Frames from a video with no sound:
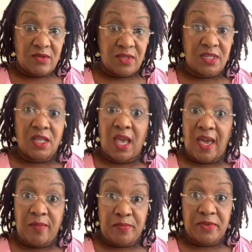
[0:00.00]

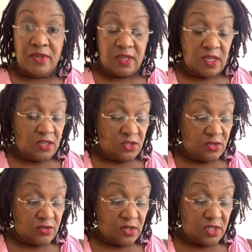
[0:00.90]
slap,
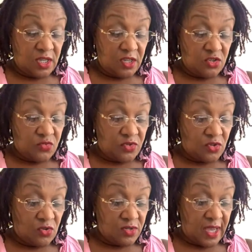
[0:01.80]
his tickets were
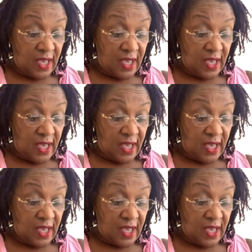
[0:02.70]
sold